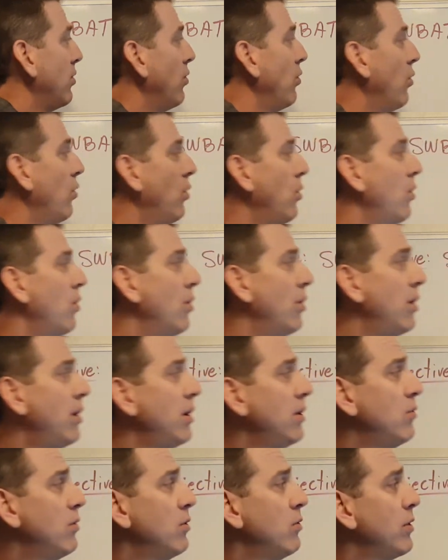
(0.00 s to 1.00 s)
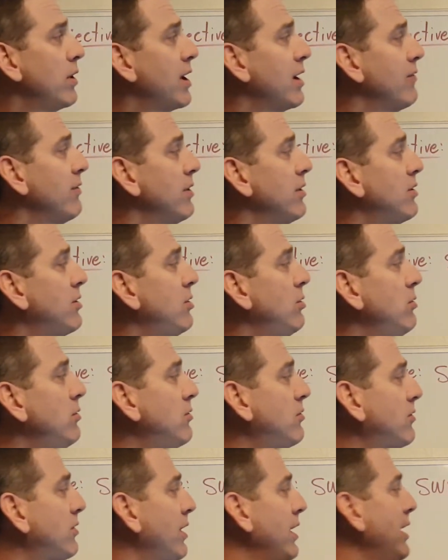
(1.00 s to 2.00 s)
or when we're given two
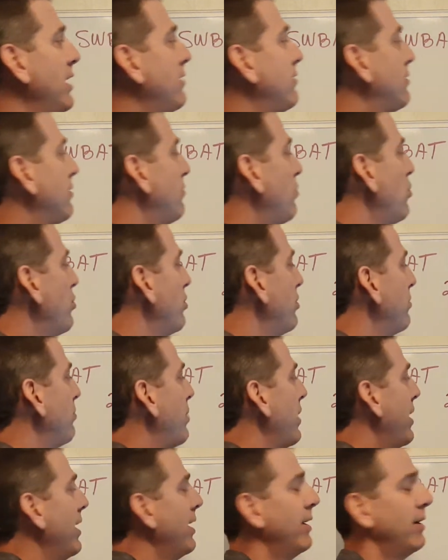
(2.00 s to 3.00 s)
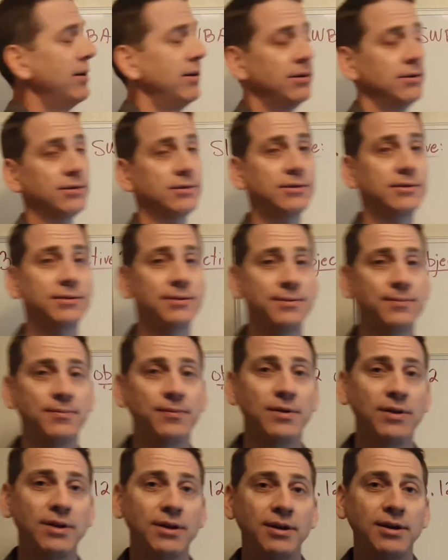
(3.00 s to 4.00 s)
sets of ordered pairs.
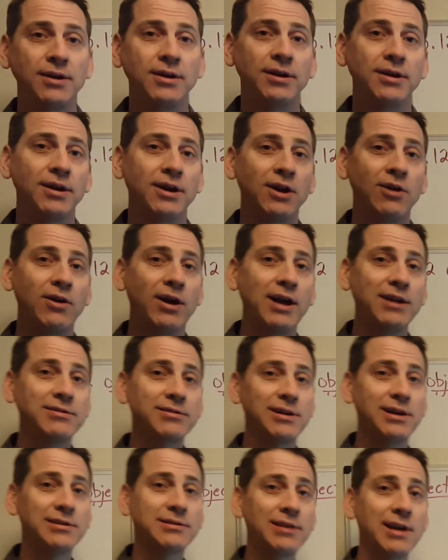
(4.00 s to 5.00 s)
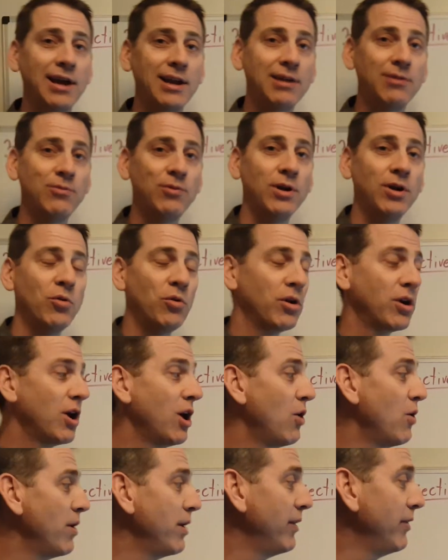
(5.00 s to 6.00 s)
All right, so that's kind of where we're
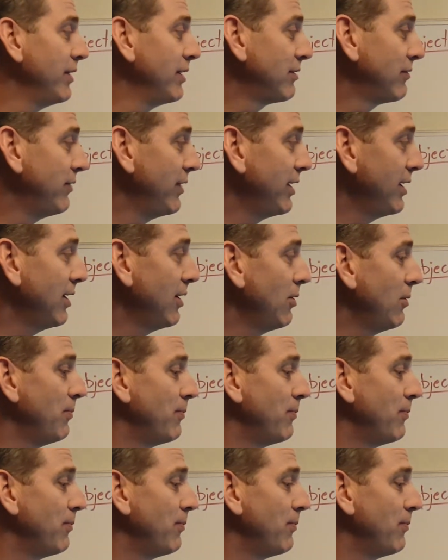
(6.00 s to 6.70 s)
going in this video.